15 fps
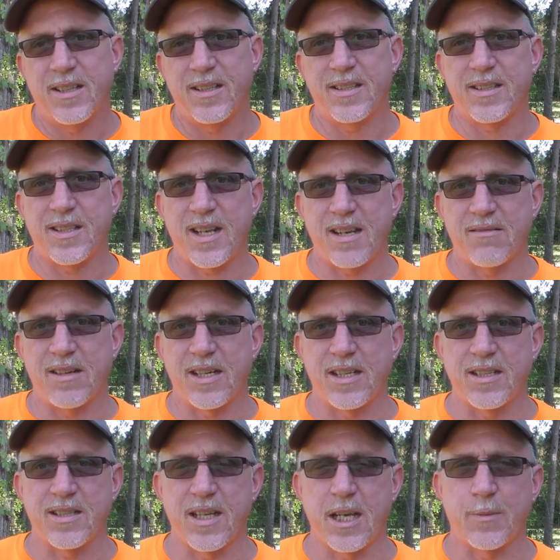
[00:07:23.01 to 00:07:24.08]
he's
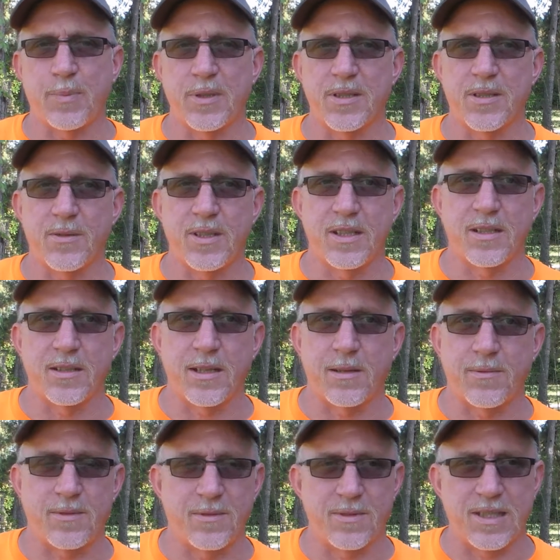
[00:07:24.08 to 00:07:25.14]
Iranian type, and so he didn't
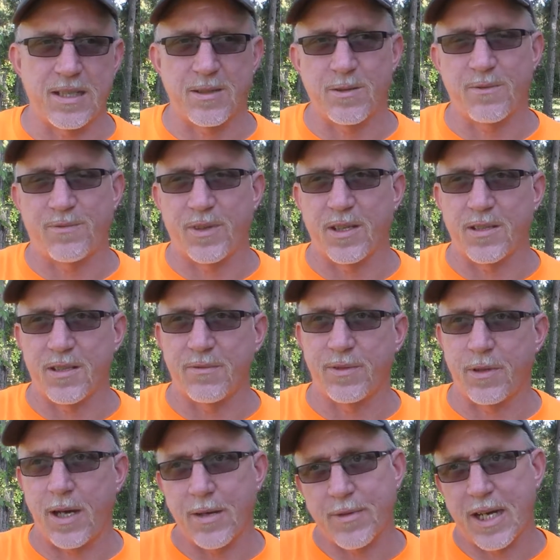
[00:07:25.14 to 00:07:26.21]
uh, take no offense
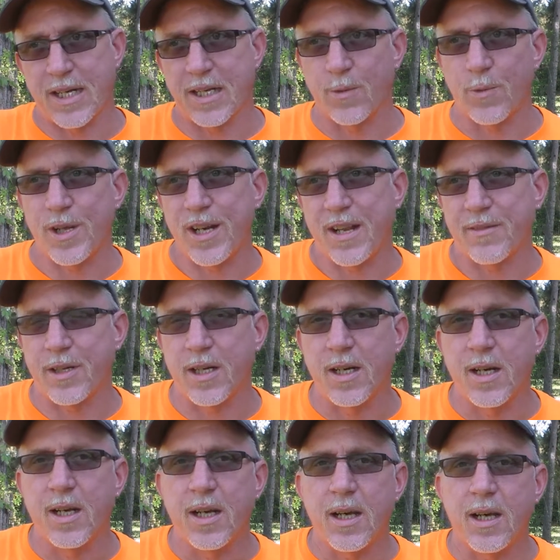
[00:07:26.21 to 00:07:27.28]
if you're Iranian, whatever.
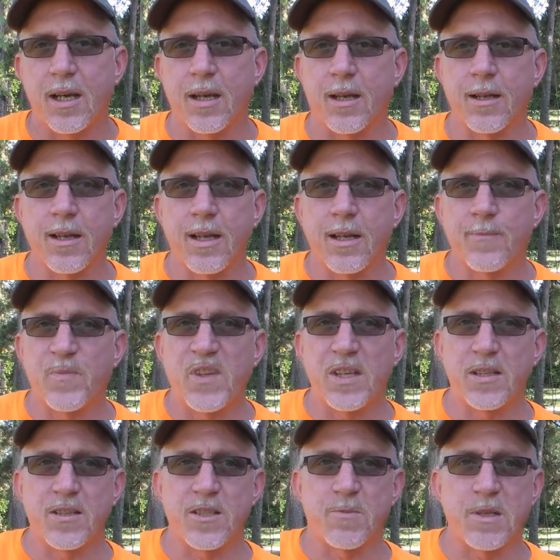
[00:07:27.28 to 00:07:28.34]
Uh,
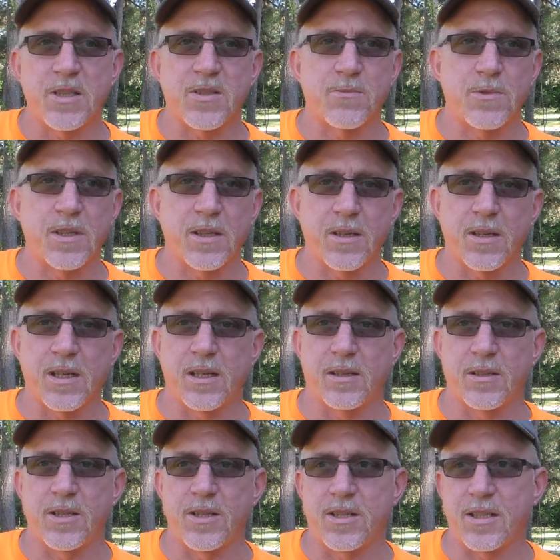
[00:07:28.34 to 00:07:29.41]
he didn't speak really good
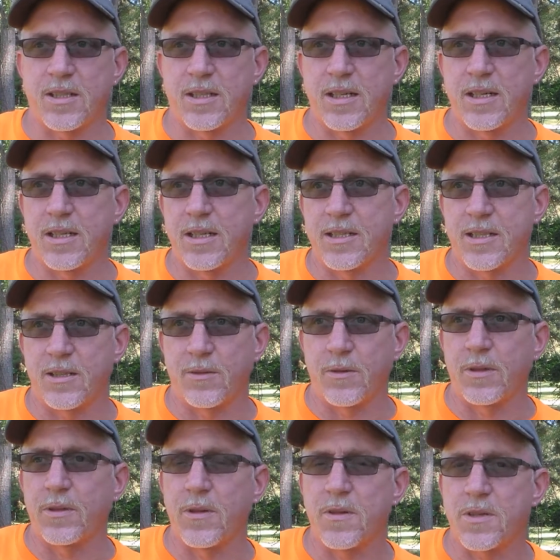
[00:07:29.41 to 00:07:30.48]
English, and, and he said,
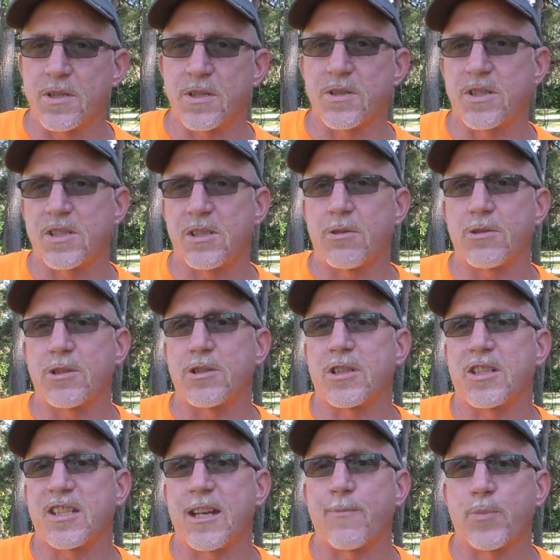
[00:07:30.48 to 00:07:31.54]
oh no, this those are
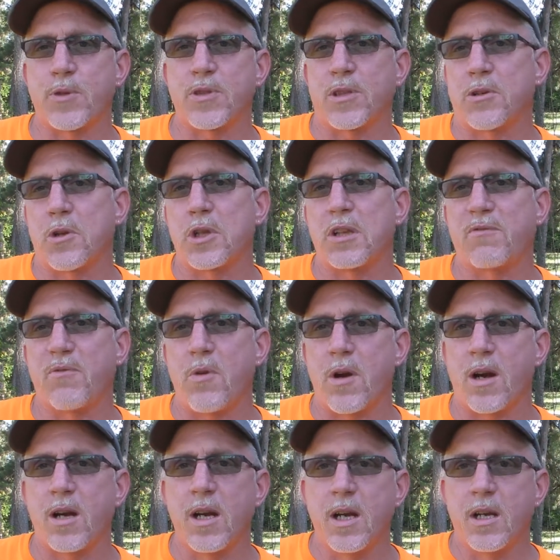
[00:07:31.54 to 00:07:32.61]
just samples. They're only
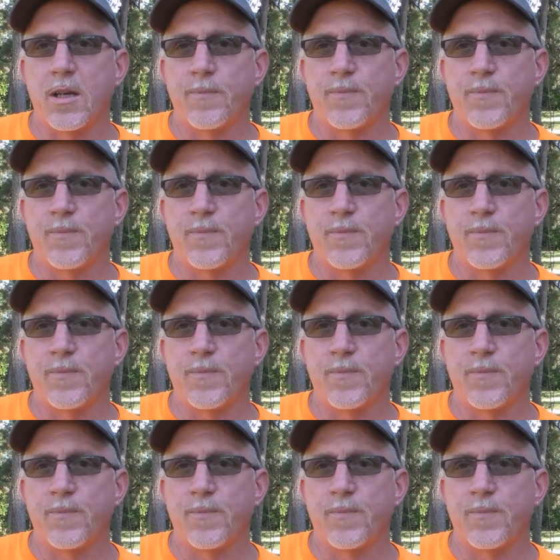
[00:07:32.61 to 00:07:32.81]
four